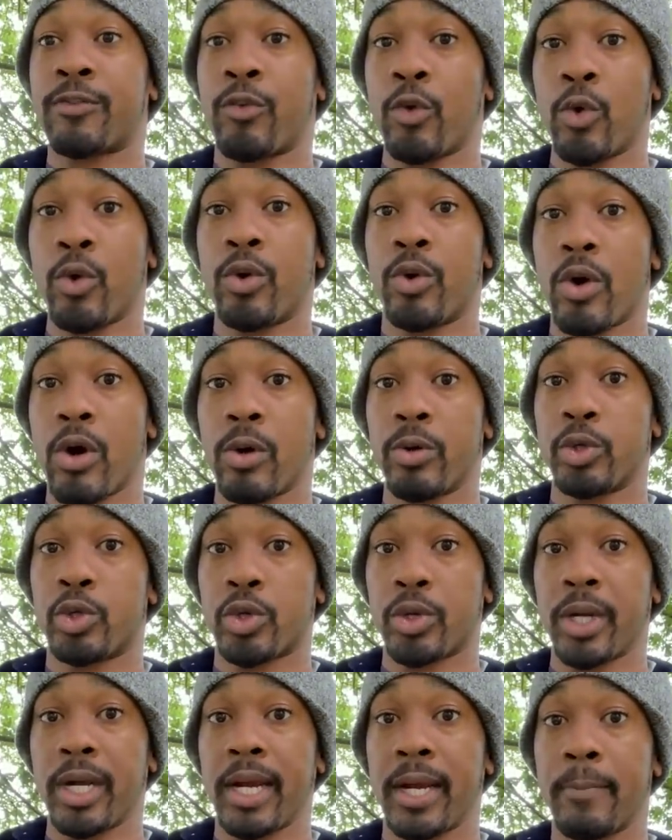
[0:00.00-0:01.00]
full grown
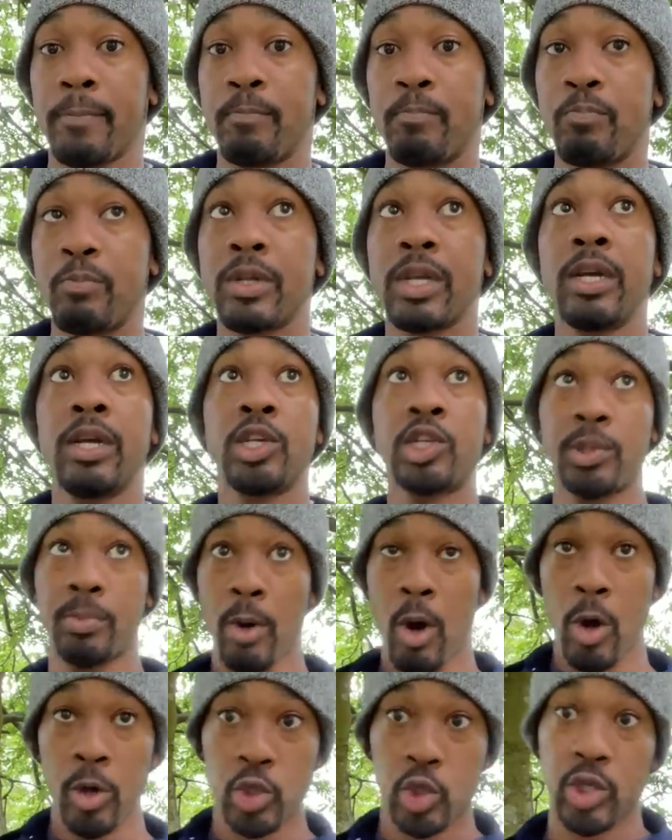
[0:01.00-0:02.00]
tree.
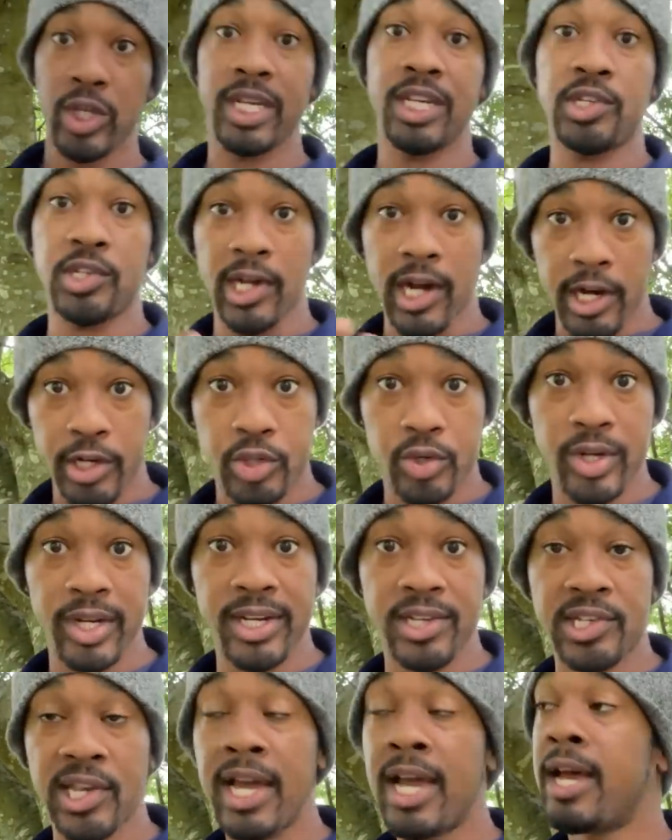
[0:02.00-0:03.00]
Small trees, young
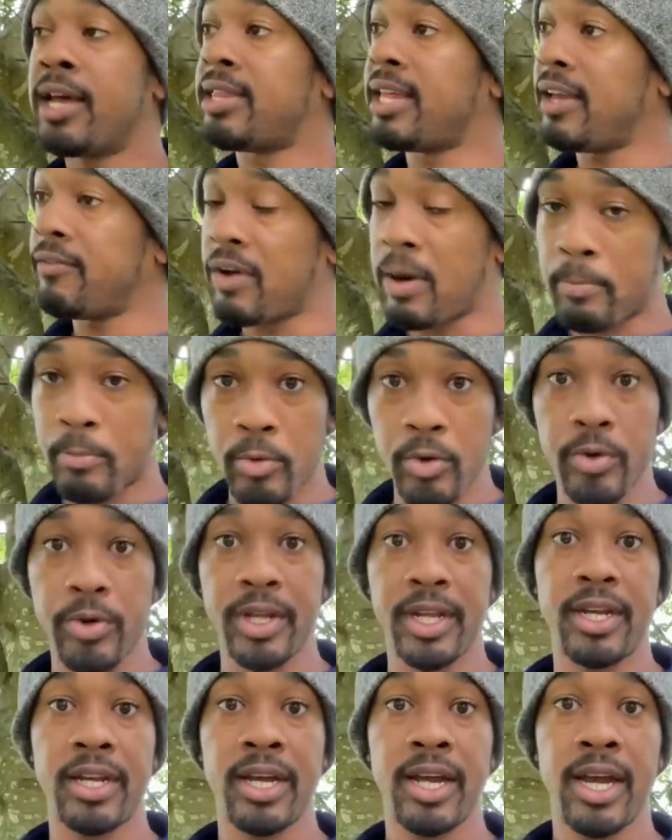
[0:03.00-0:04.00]
trees, they've
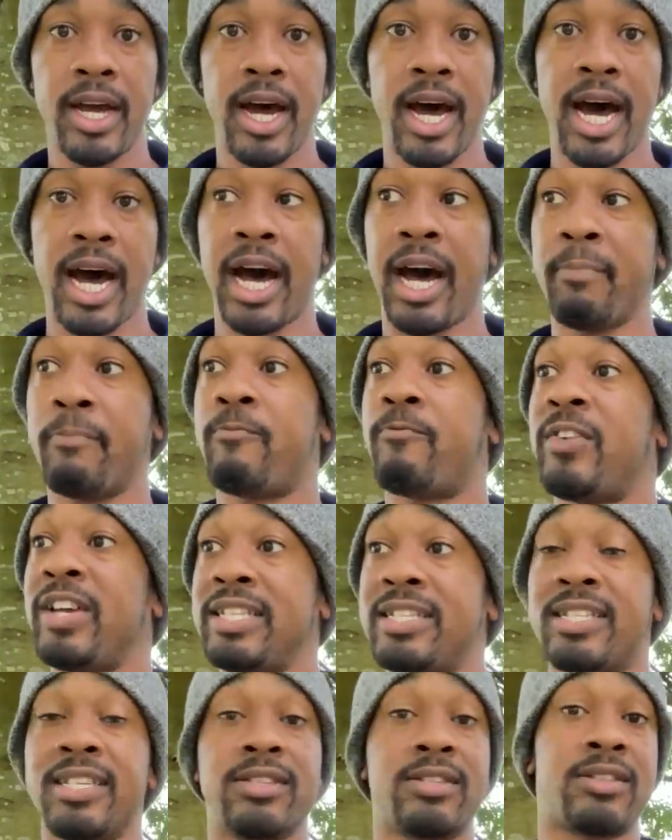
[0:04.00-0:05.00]
uprooted uh,
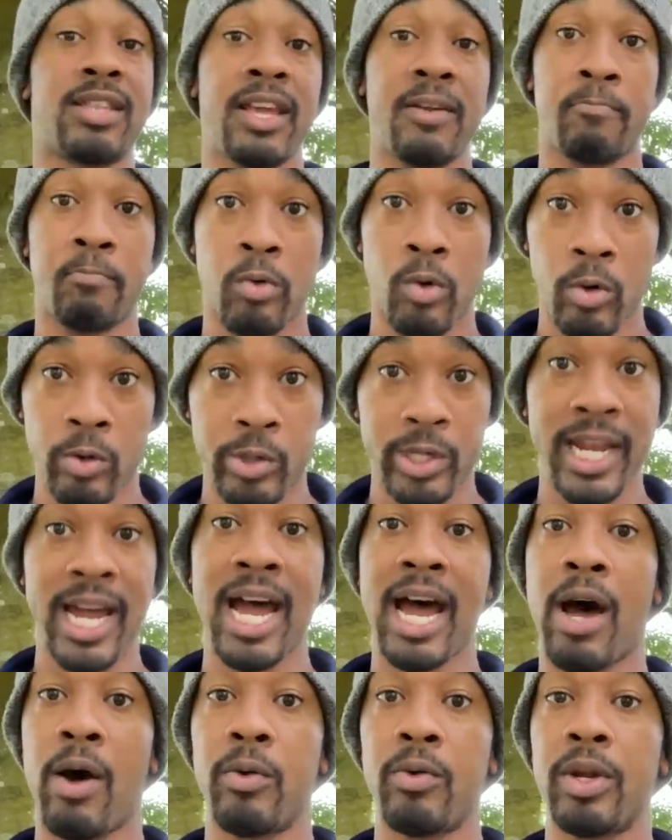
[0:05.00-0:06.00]
fences they pulled
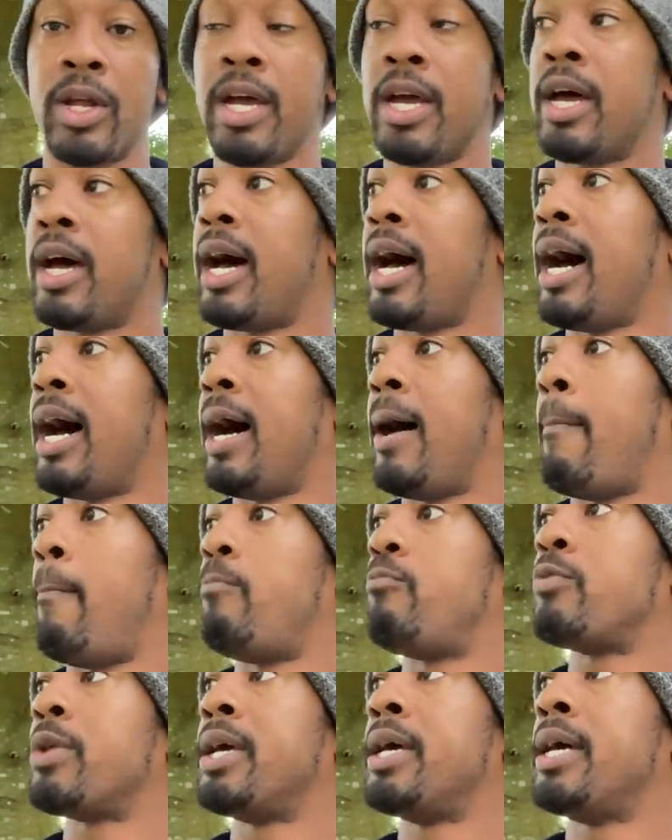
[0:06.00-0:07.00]
down.
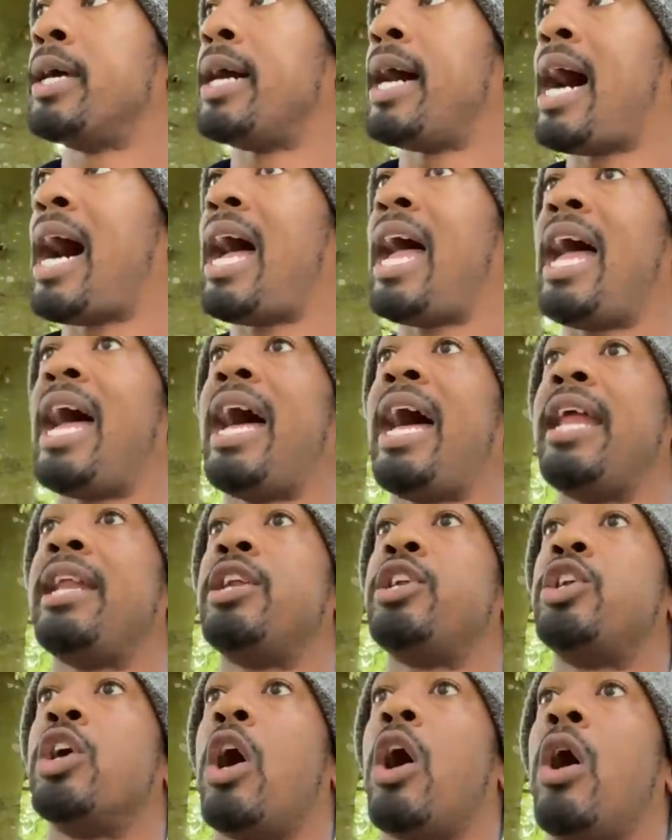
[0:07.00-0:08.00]
Um, I had a
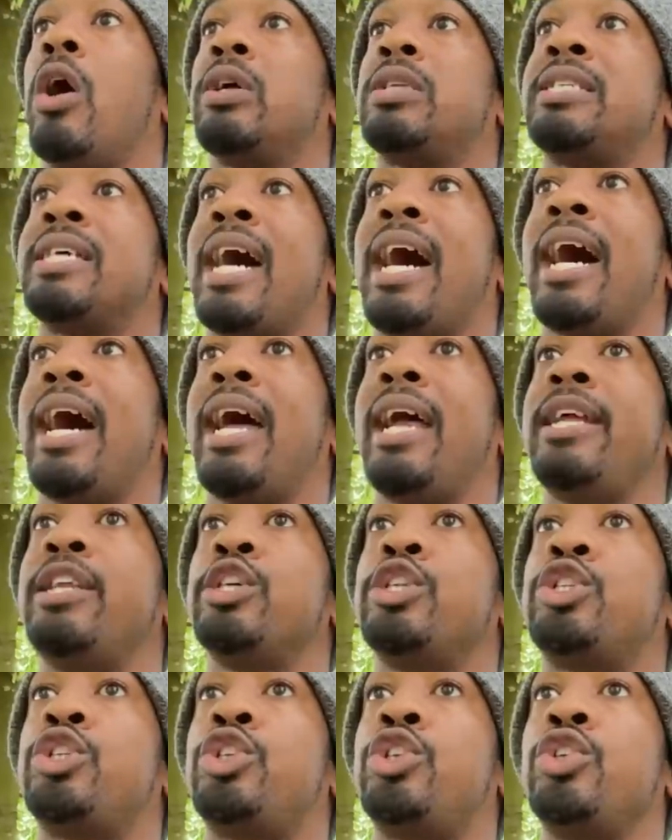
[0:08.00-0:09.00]
dog
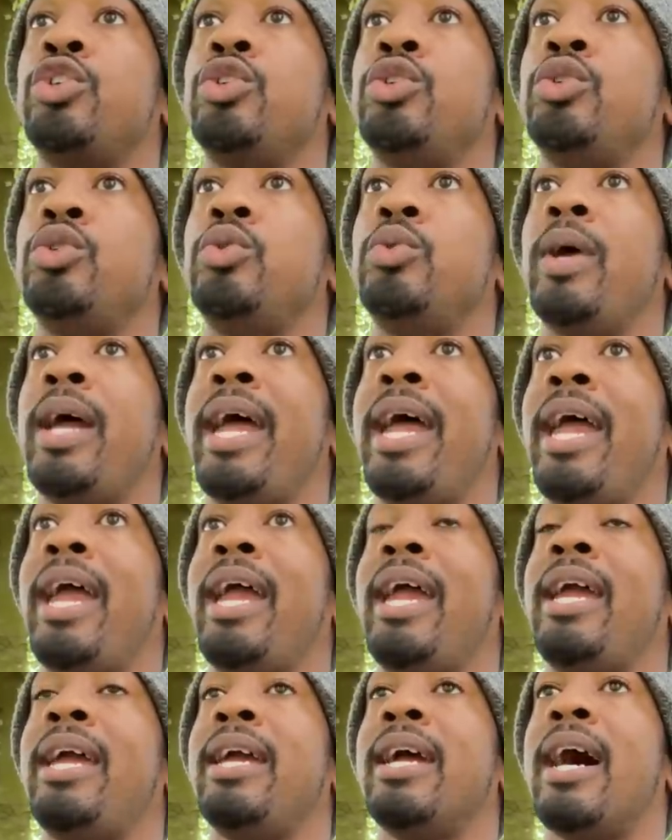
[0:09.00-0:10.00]
tied to
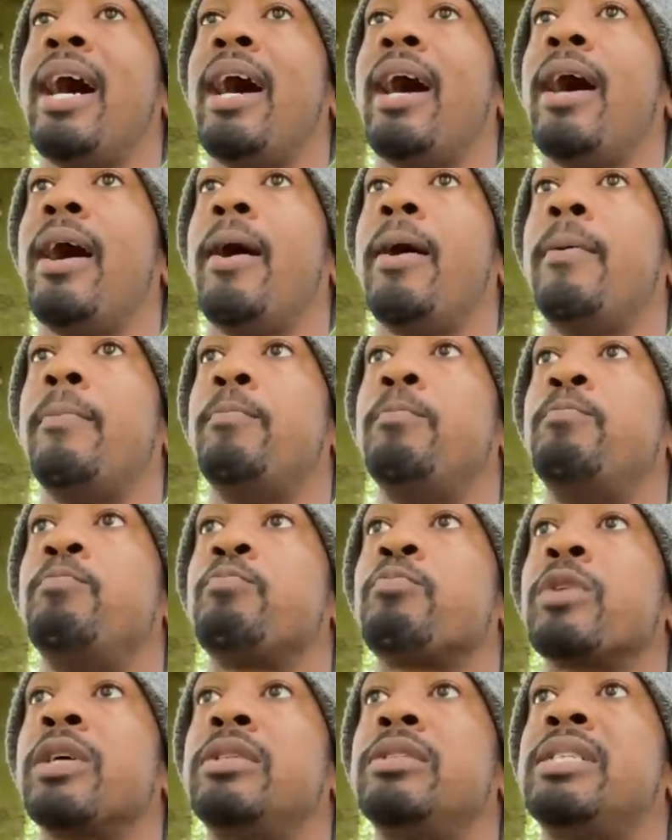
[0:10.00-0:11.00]
a um,
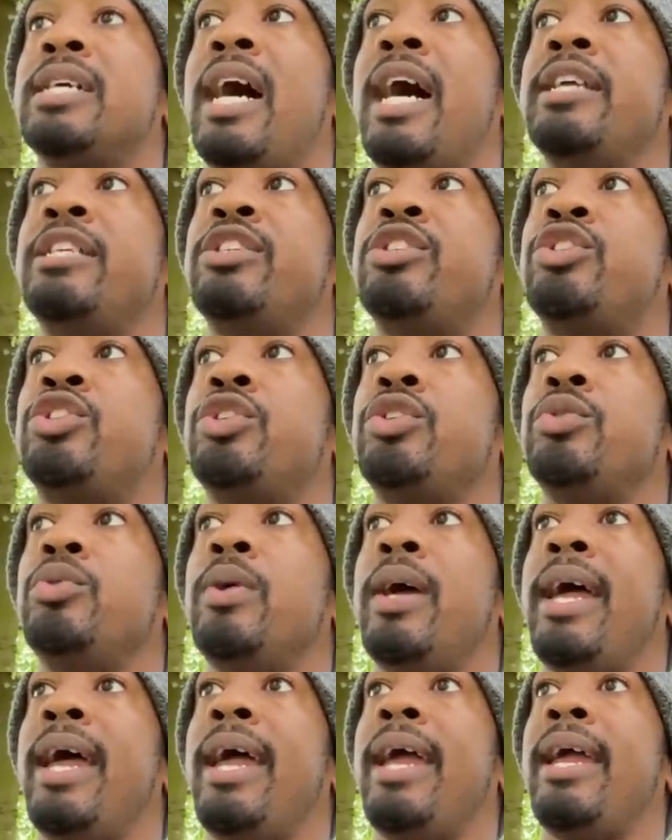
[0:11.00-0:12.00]
tied
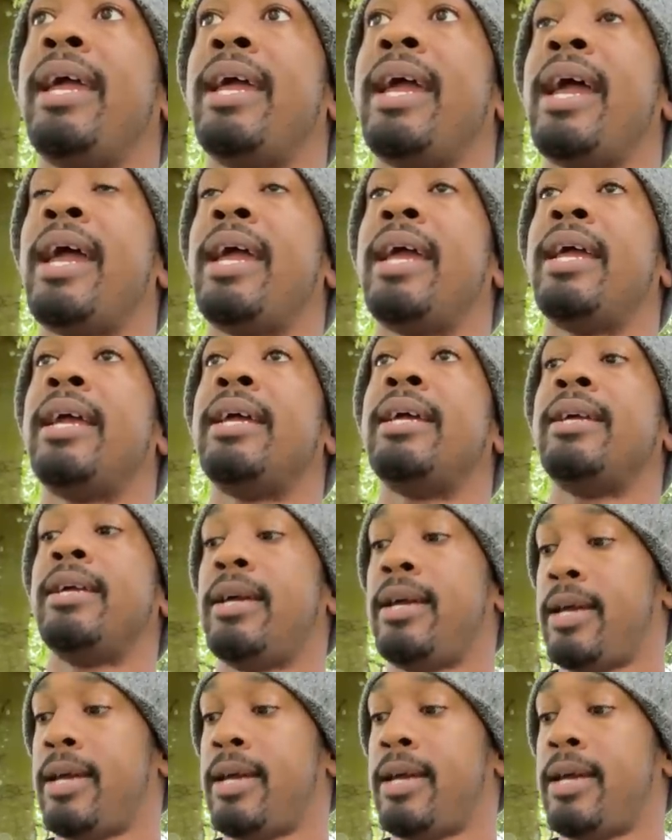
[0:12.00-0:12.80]
to a,